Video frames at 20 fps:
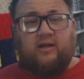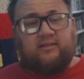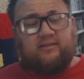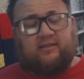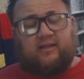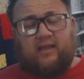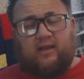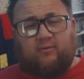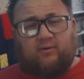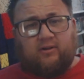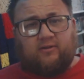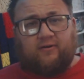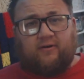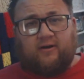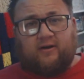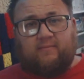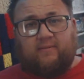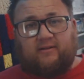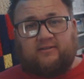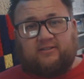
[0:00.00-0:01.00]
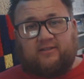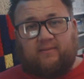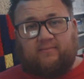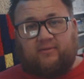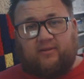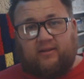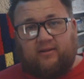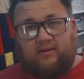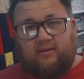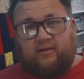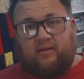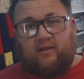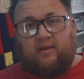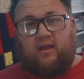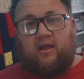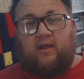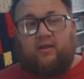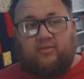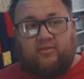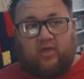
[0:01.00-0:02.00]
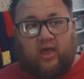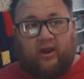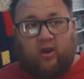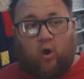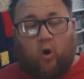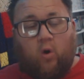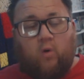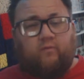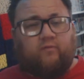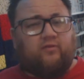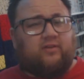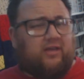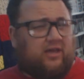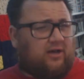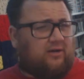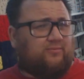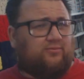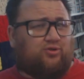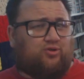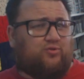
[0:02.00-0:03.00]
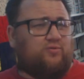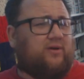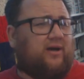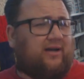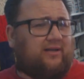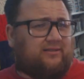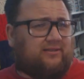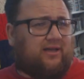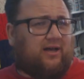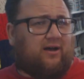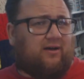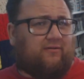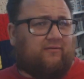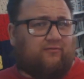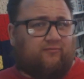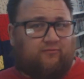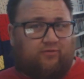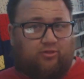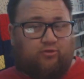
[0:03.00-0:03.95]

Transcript: Today I want to talk about something that hopefully helps you guys out